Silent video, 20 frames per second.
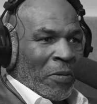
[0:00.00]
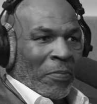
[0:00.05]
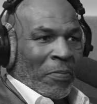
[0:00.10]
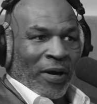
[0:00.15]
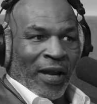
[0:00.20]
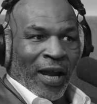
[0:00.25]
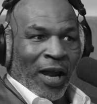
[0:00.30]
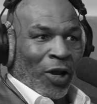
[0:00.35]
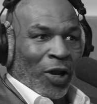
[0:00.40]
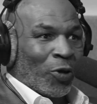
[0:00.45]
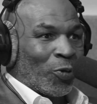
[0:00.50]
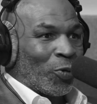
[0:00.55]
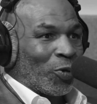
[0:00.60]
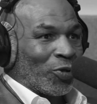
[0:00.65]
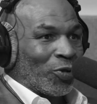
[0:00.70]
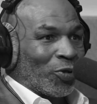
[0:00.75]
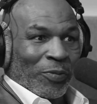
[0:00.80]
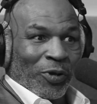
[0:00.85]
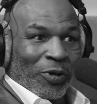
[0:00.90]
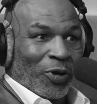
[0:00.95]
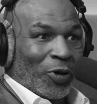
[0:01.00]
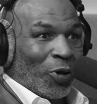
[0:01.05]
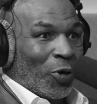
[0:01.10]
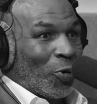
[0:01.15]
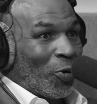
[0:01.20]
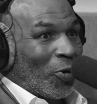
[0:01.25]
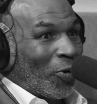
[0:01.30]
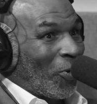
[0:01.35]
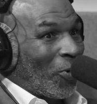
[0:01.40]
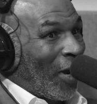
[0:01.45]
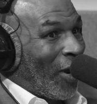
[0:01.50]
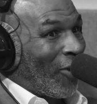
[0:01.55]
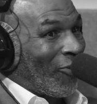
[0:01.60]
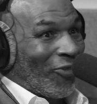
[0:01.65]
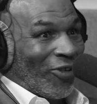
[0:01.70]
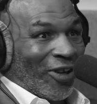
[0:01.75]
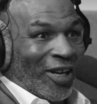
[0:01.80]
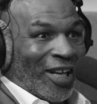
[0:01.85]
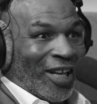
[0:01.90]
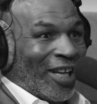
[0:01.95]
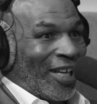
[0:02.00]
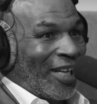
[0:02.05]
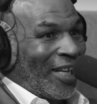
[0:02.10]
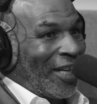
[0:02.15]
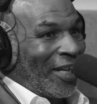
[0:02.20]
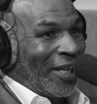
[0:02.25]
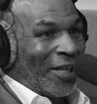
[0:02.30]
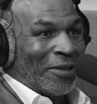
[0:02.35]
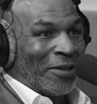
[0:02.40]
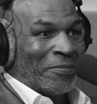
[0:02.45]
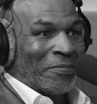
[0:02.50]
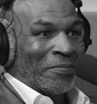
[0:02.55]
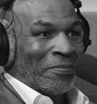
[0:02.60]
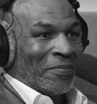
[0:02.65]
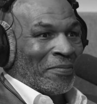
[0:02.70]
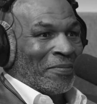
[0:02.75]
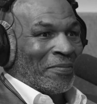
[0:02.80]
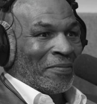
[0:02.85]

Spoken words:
but I don't want them to know who I really am.